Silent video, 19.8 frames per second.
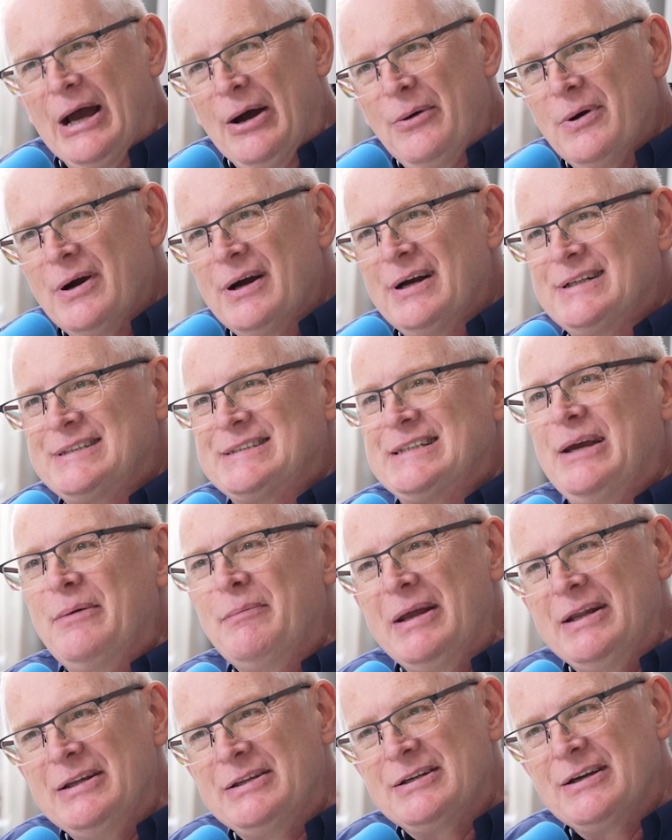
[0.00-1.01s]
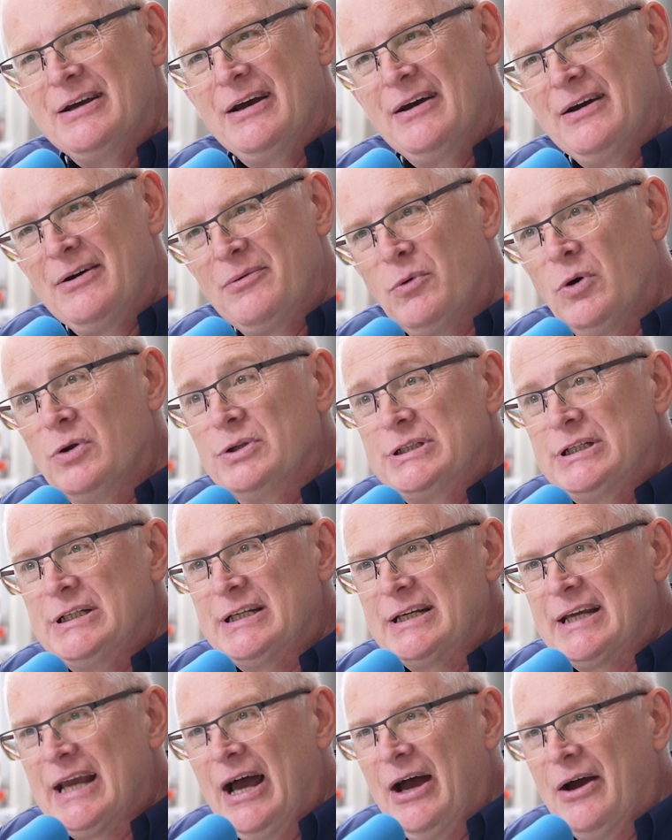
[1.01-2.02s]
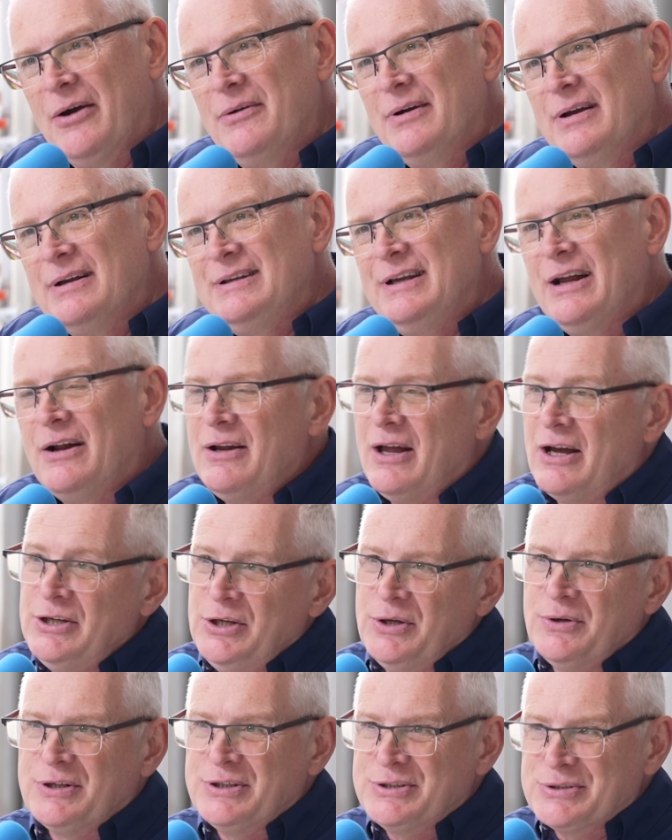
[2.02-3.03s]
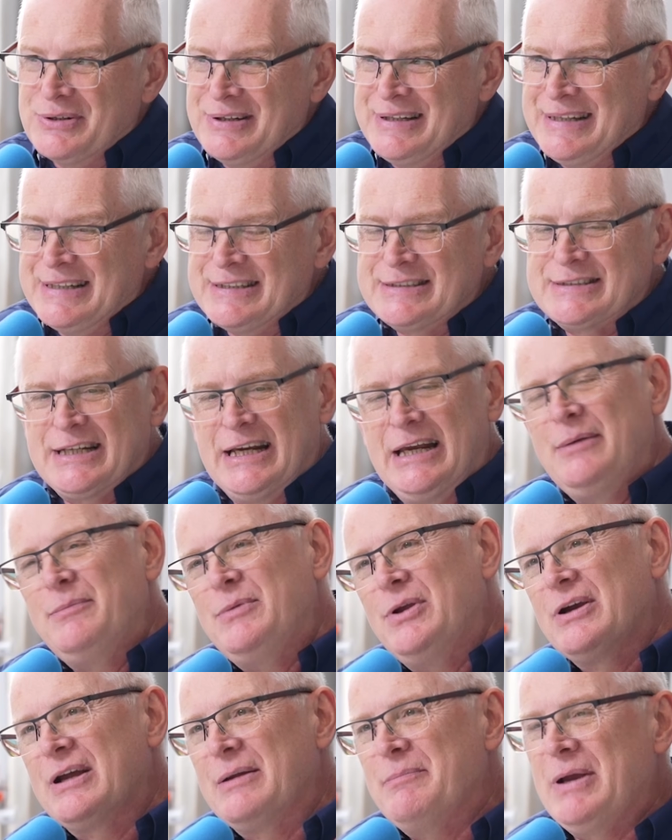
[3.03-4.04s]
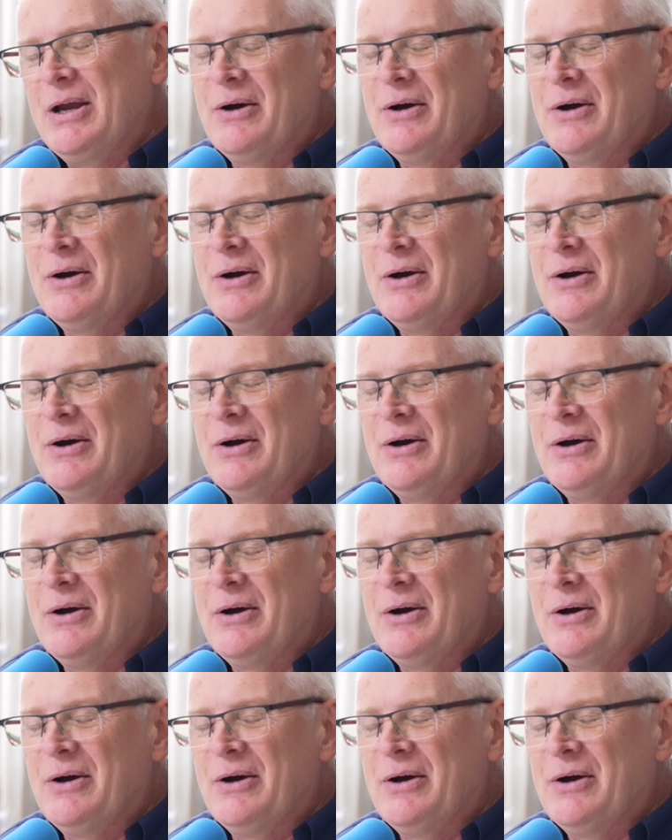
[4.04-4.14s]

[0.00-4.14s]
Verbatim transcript: coerce him into wanting to go. You know, like, you can join this team, you can